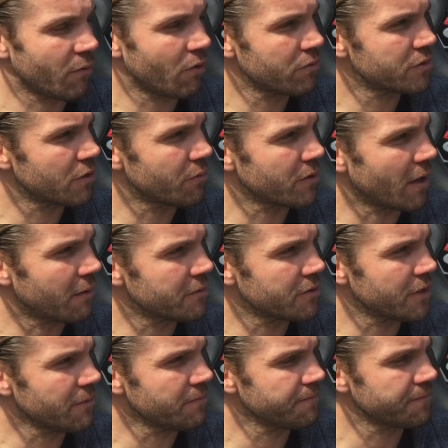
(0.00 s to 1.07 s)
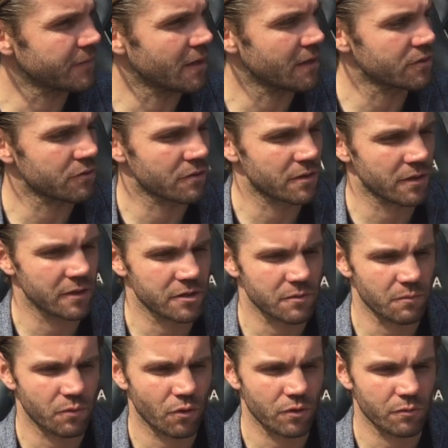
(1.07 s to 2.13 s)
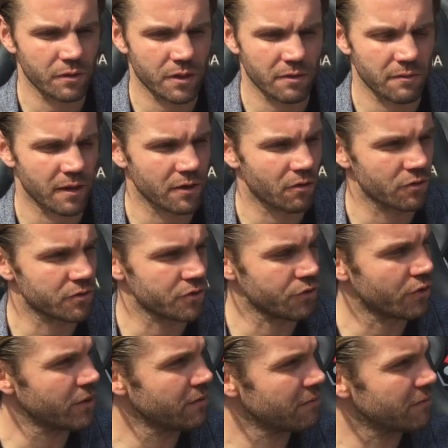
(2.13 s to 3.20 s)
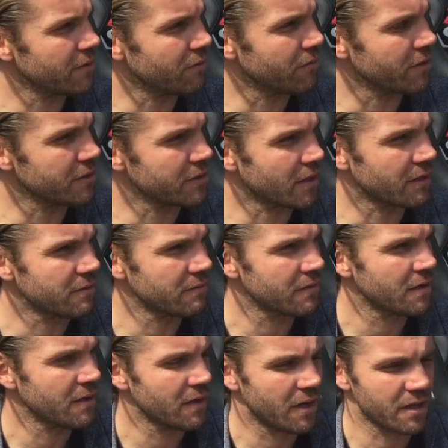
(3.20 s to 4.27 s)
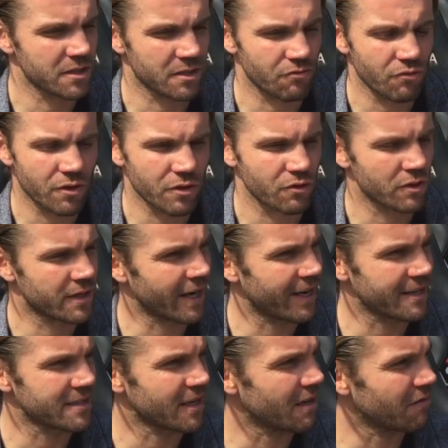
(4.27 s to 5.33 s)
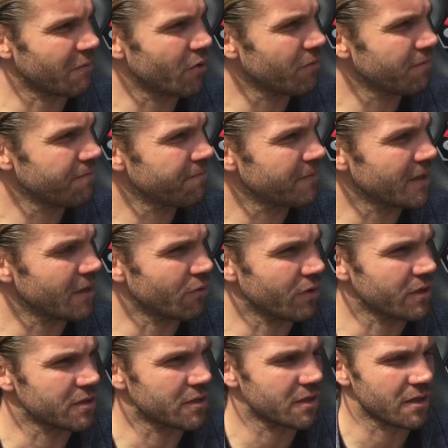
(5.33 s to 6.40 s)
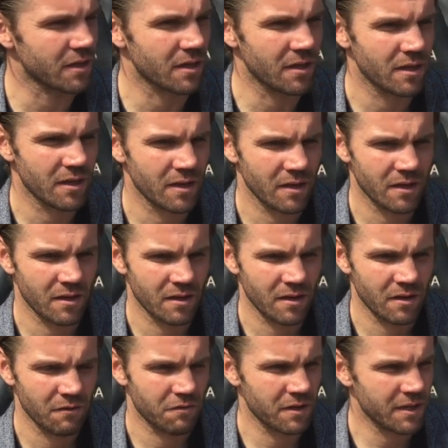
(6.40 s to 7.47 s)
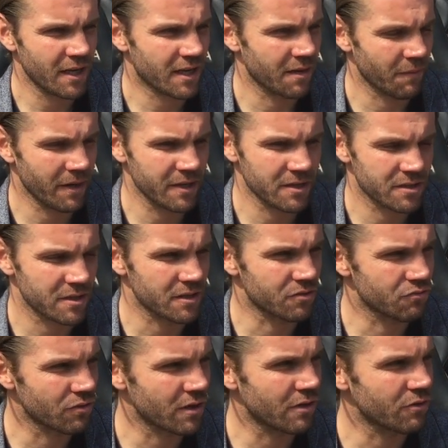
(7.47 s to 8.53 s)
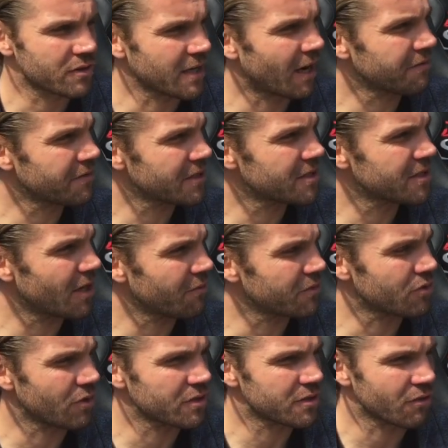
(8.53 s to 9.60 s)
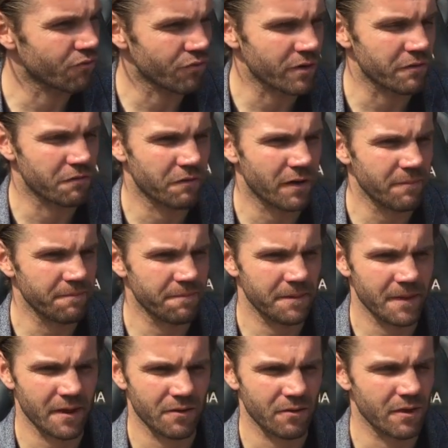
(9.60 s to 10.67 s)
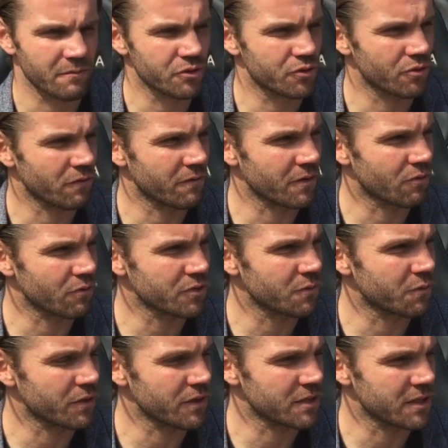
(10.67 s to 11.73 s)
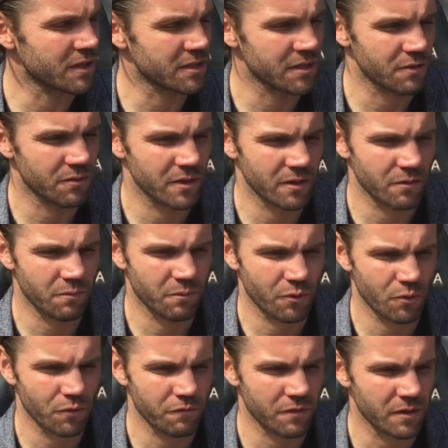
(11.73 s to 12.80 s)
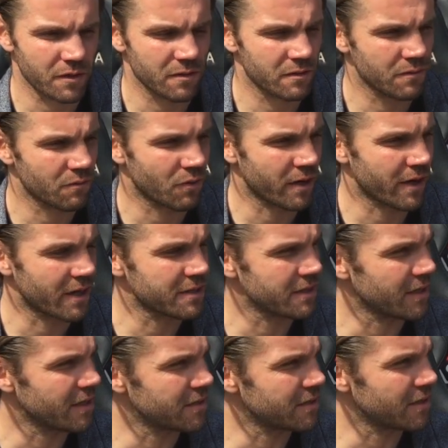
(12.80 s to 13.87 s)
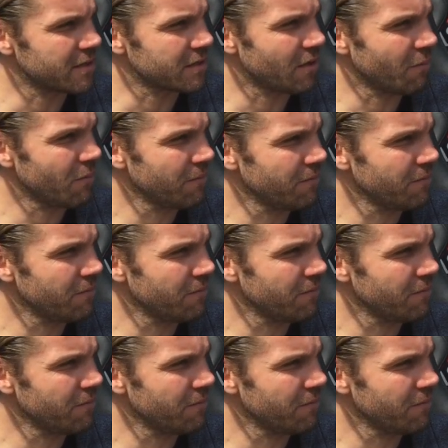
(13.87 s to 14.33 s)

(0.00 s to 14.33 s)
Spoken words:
He will still be captain, yeah. So I think it's important we keep that continuity. You know, and he's a really good character to have about. You know, and for the day I come in, he's really looked after himself. He's got himself really fit. You know, and I'm sure over the course of pre-season he'll prove that what an asset he is to this club.